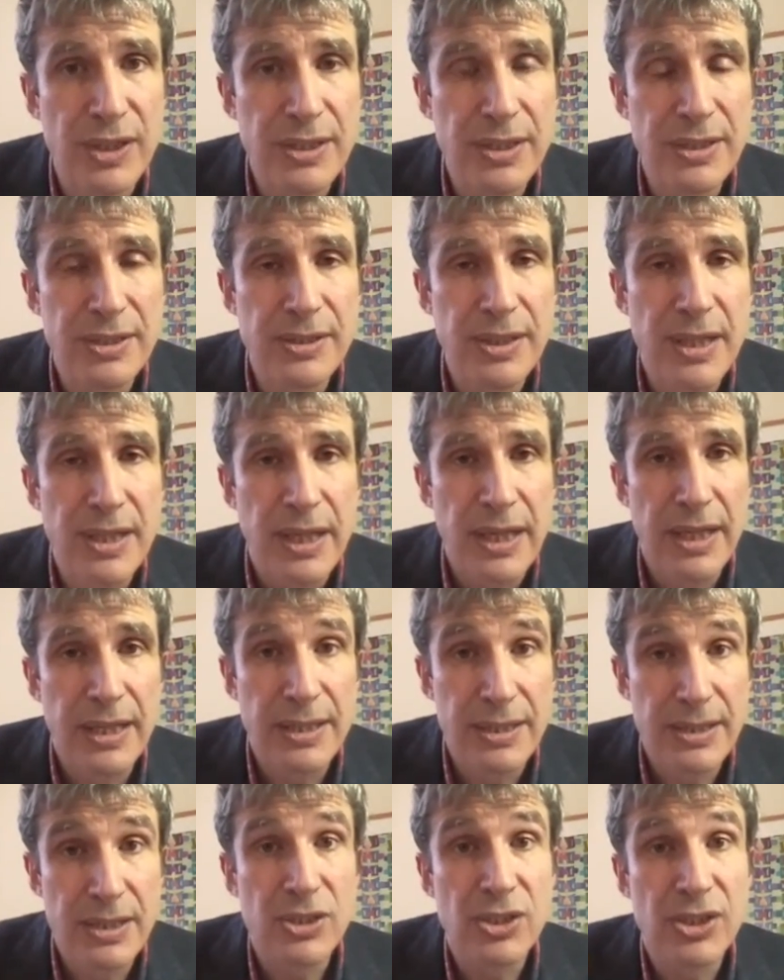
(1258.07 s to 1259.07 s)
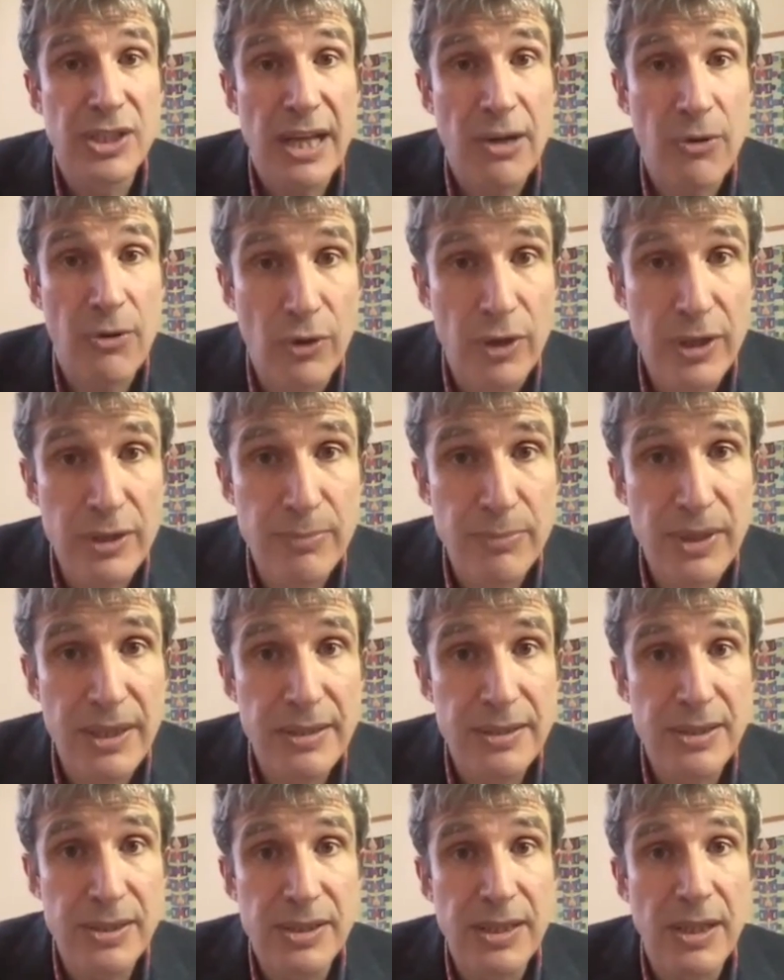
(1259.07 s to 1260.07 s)
It is, it is a steroid, but
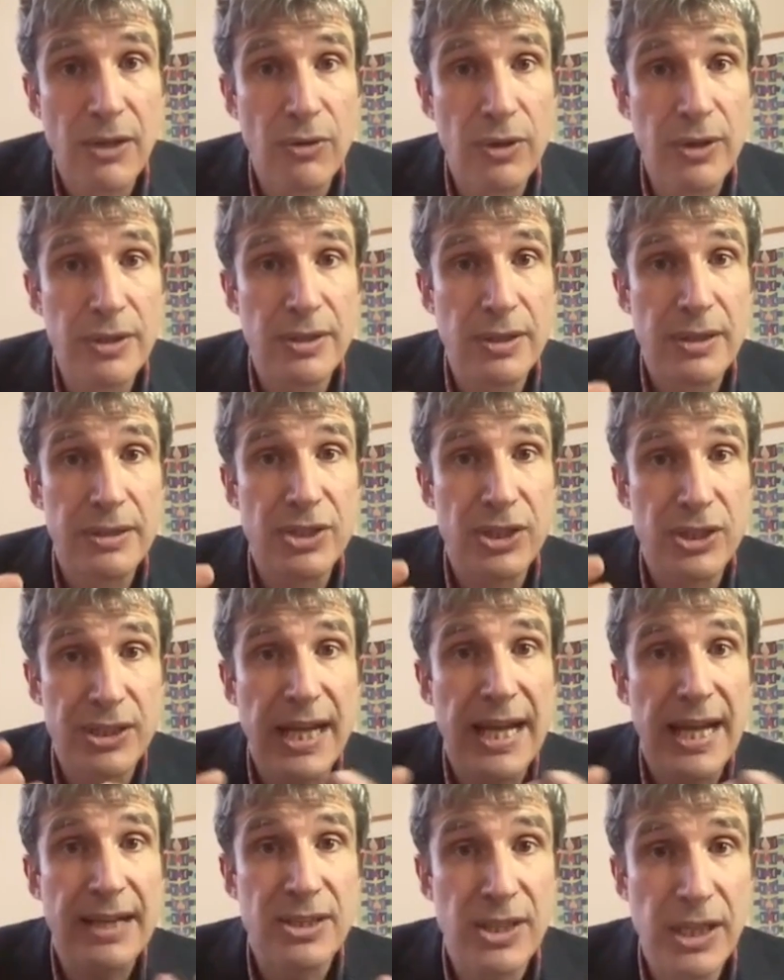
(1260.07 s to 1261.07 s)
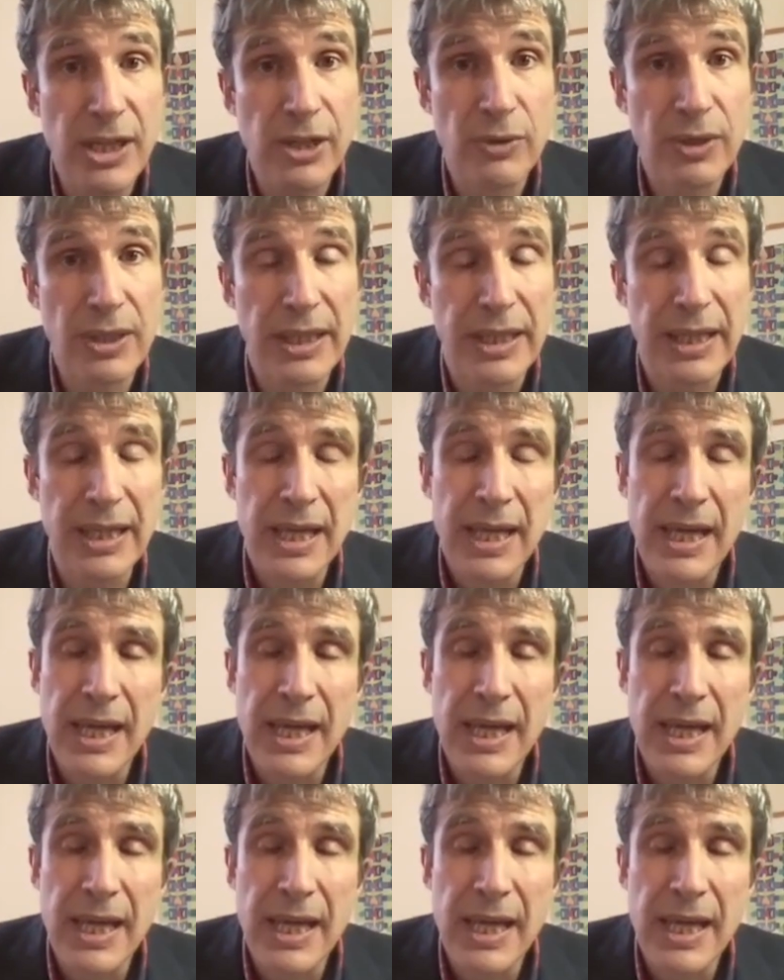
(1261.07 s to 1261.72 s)
it's a steroid that just acts locally.